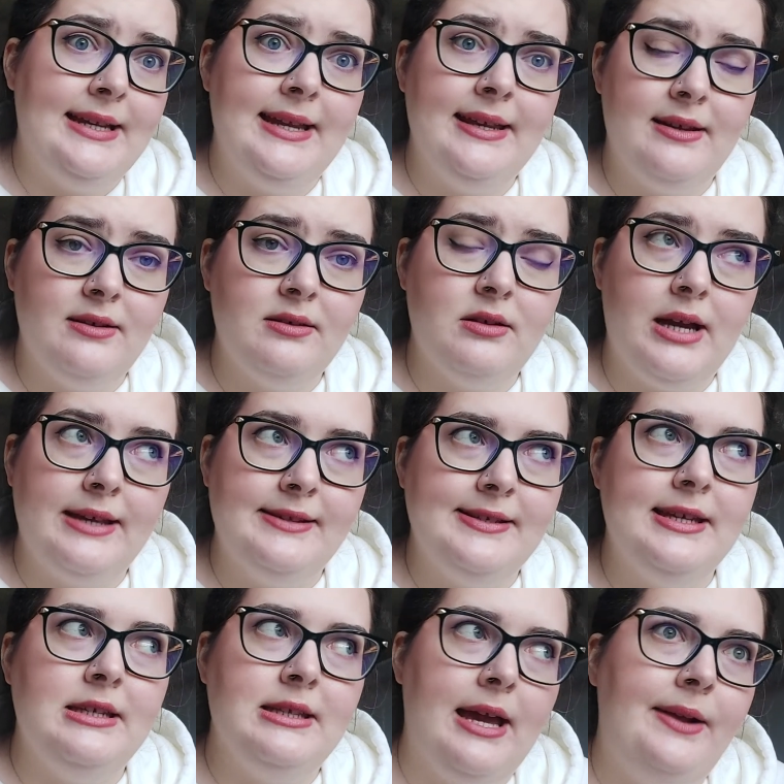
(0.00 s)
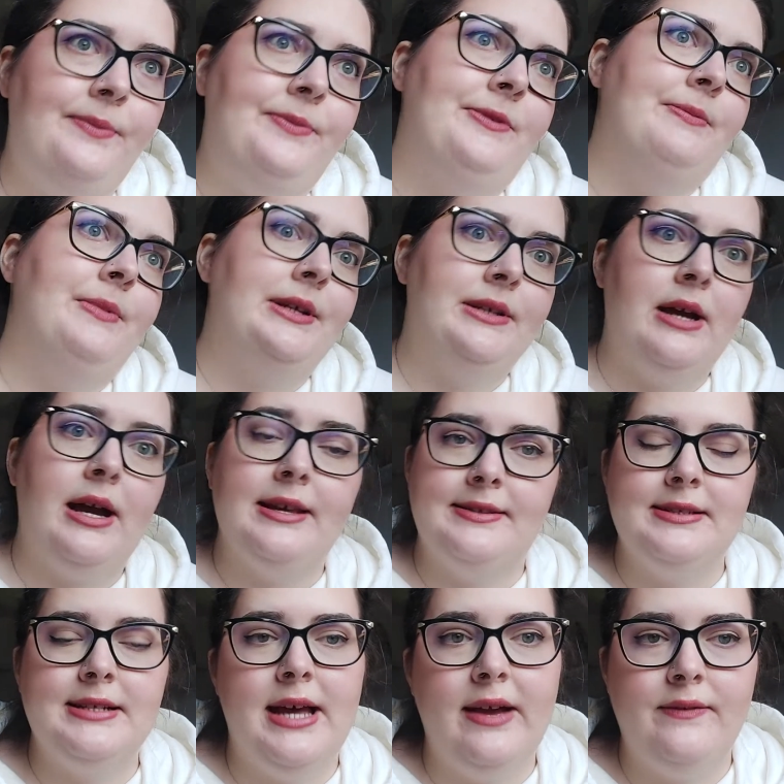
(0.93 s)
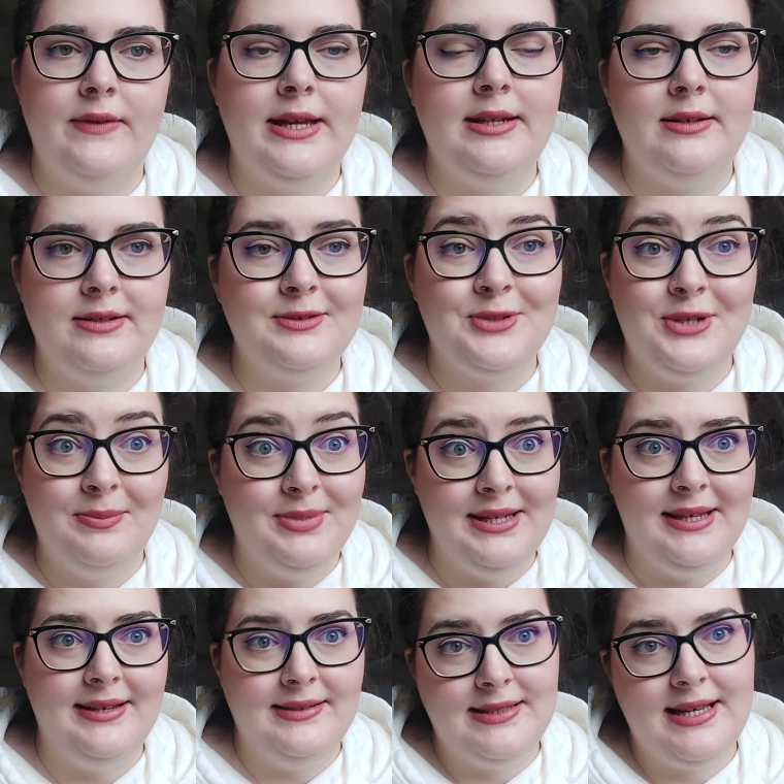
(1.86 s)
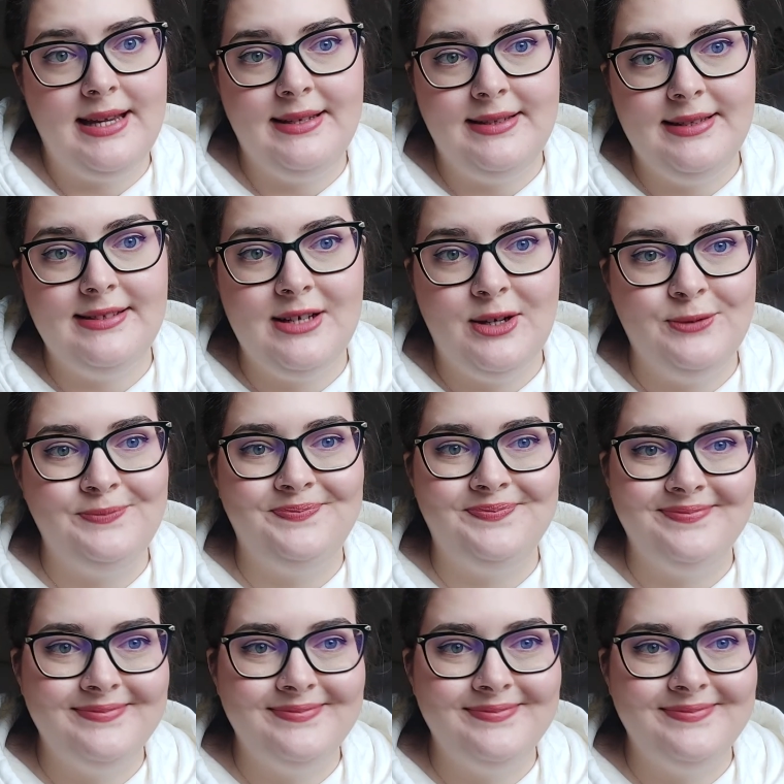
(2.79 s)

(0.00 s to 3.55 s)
like I say it helped, but I still have like crippling anxiety, so